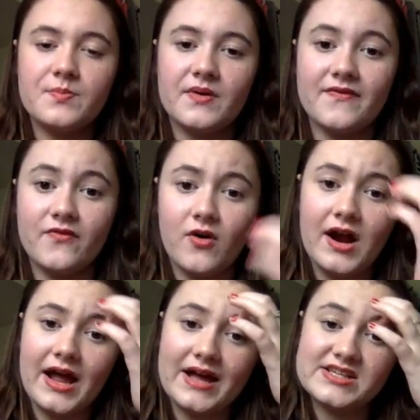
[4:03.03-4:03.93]
Before
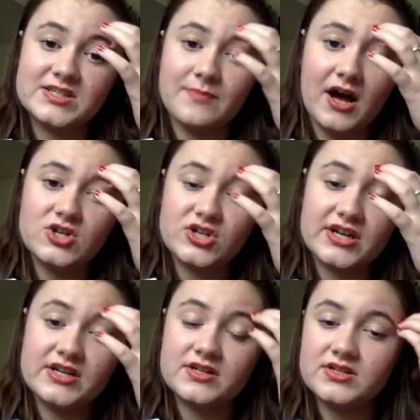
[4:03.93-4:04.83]
I had a spot
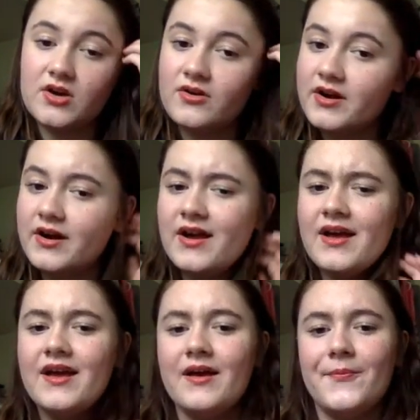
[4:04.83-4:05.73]
treating toner,
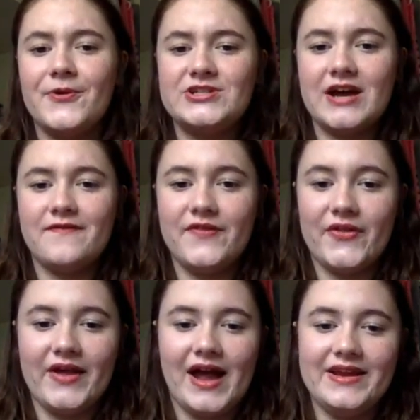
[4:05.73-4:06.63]
which I
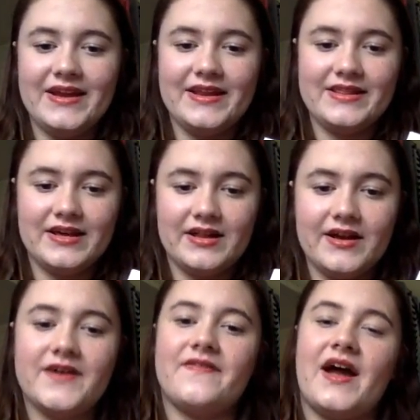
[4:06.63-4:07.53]
feel like I needed the
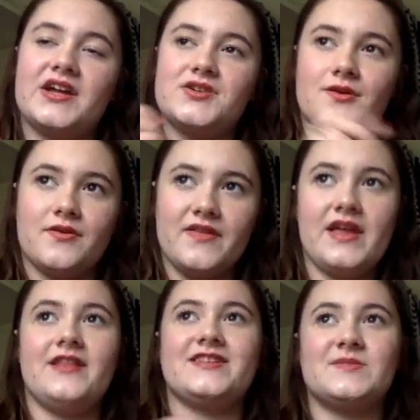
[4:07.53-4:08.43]
clarifying toner
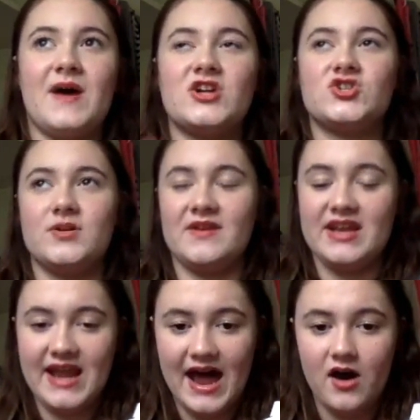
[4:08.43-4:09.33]
then and the spot treatment
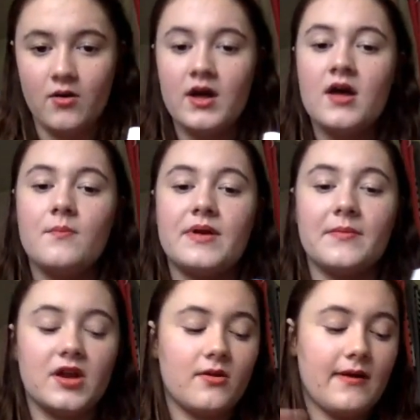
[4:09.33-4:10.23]
now, but
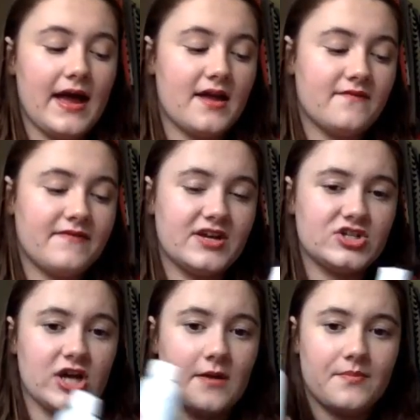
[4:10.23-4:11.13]
I'm going to go ahead and
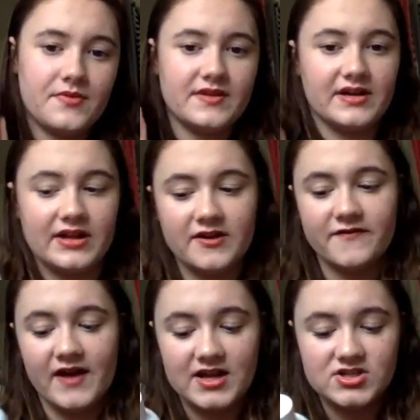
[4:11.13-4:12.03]
finish up the
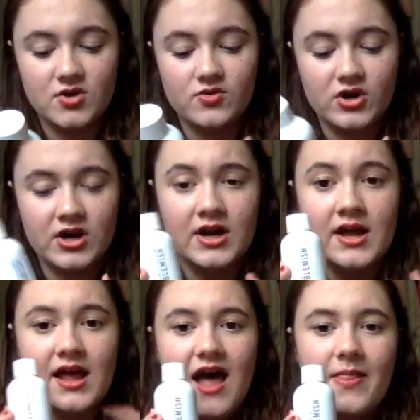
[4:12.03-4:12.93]
clarifying toner,
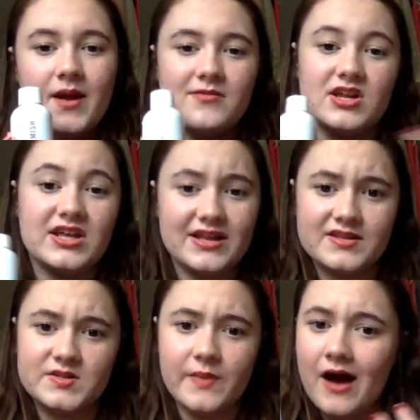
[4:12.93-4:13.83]
and then I'm going to get
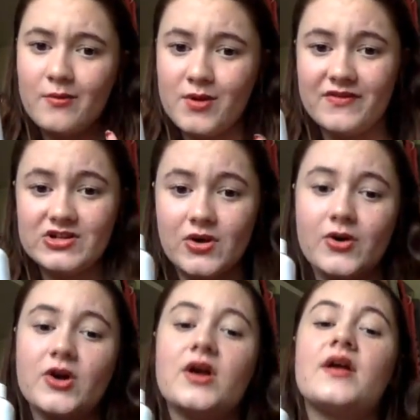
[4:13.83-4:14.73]
the spot removing
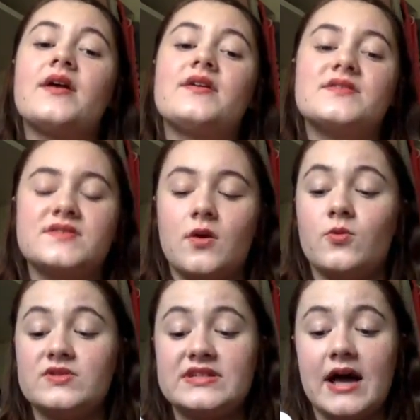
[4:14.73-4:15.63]
toner. So
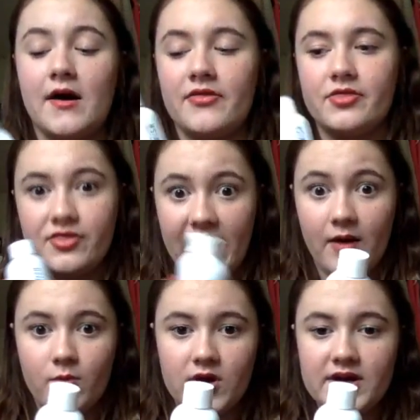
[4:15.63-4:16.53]
we'll see how
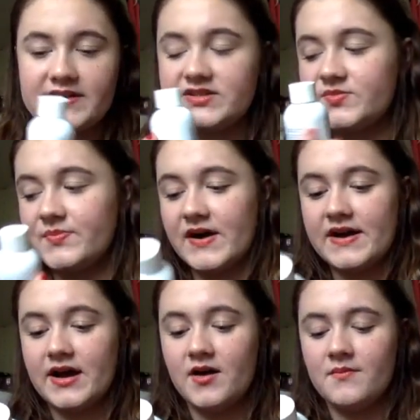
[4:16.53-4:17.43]
that works.
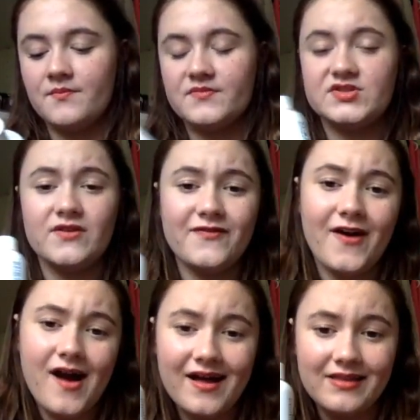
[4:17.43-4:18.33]
But so
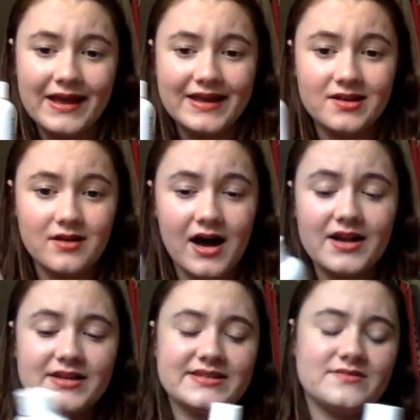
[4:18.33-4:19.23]
far I like it a
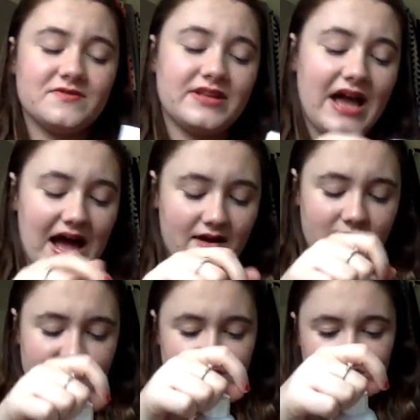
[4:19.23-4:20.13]
lot. It doesn't really
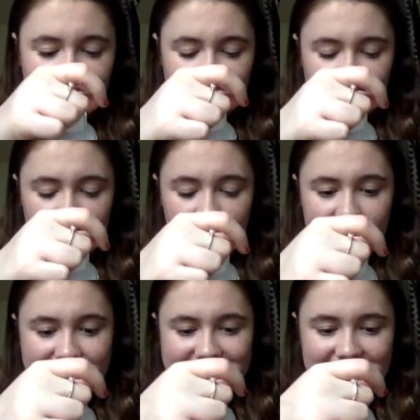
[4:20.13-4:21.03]
have a
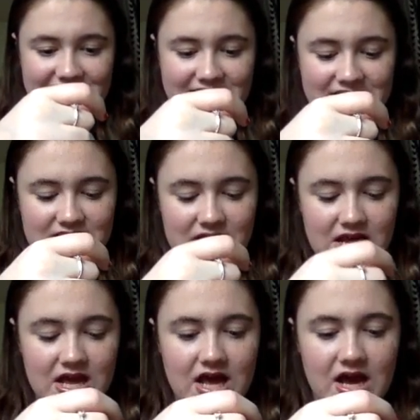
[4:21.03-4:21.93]
strong scent,
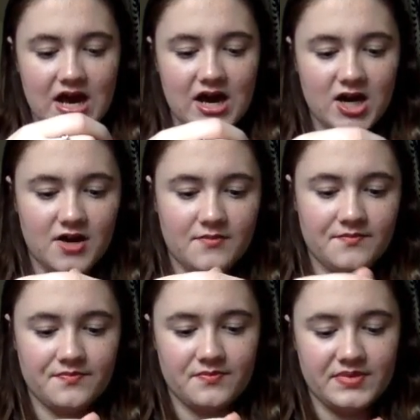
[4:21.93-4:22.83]

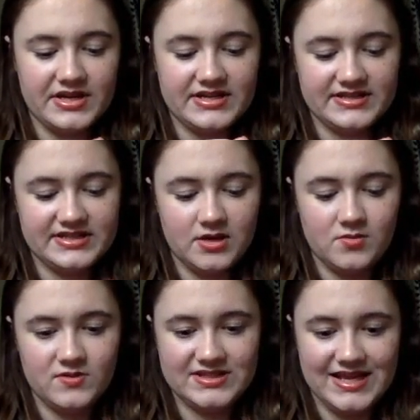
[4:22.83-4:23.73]
but it doesn't tell
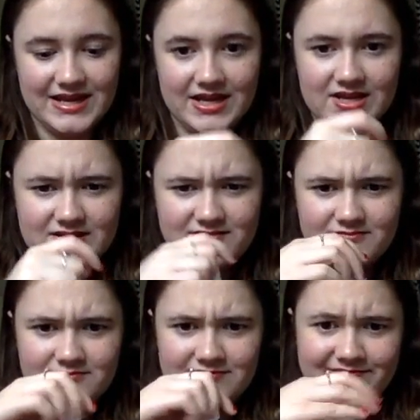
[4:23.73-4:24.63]
me what's in it.
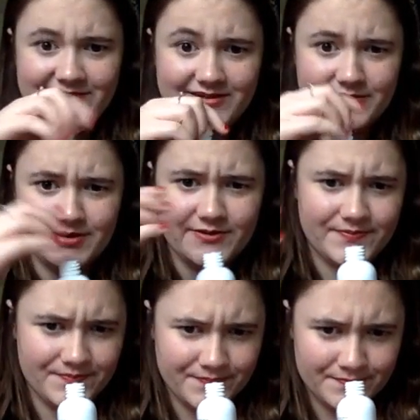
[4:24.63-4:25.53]
I don't
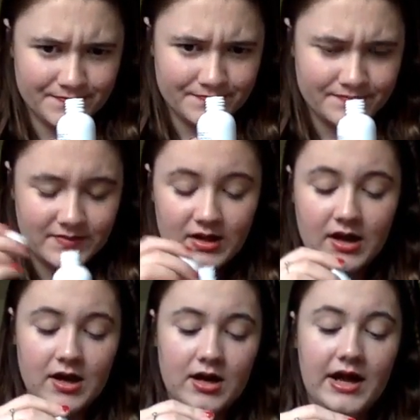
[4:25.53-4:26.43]
know.
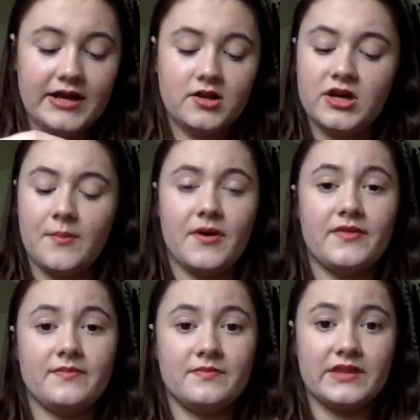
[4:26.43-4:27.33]
I can look up
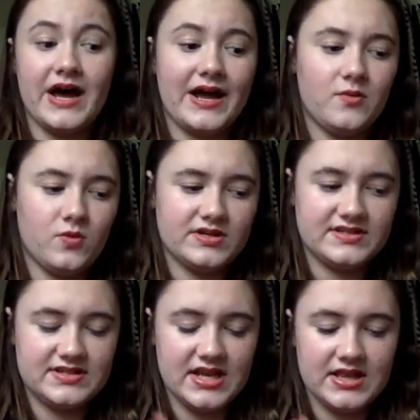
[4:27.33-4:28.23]
online
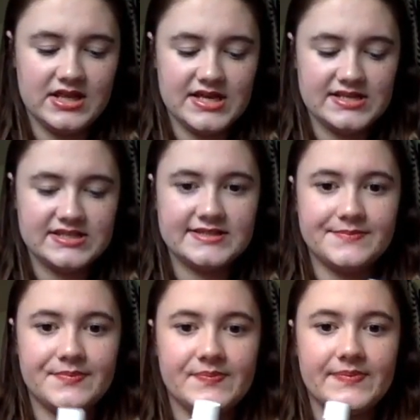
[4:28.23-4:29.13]
what's in this,
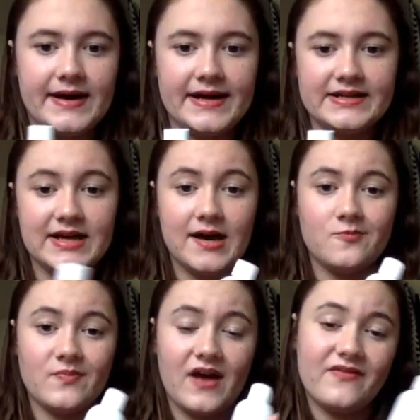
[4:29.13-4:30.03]
but
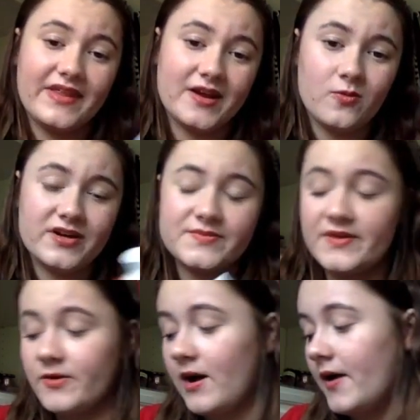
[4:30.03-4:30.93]
I feel like it works
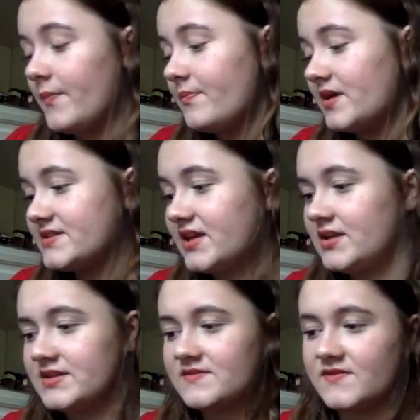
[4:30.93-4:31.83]
pretty well. My skin
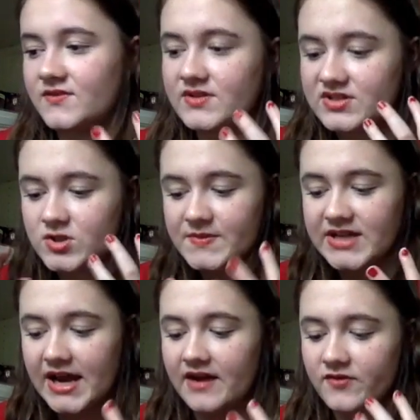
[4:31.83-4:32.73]
doesn't feel like super
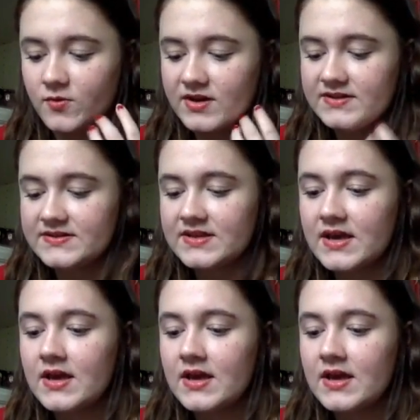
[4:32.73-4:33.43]
tight afterwards.